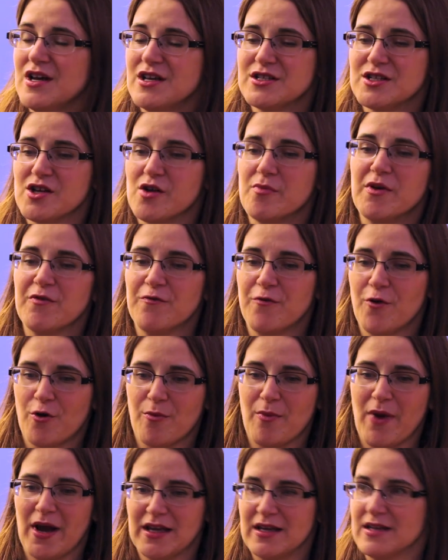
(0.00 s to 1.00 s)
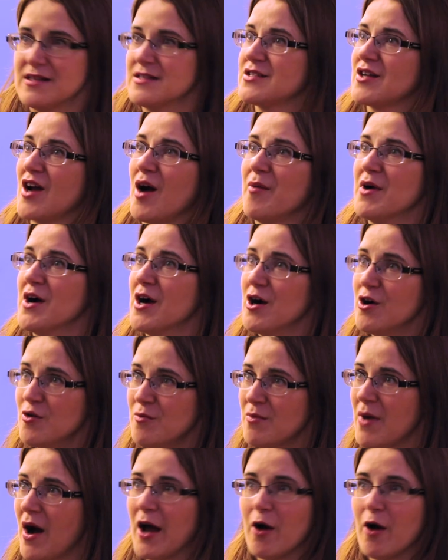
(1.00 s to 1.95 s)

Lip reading: So before my kids come home,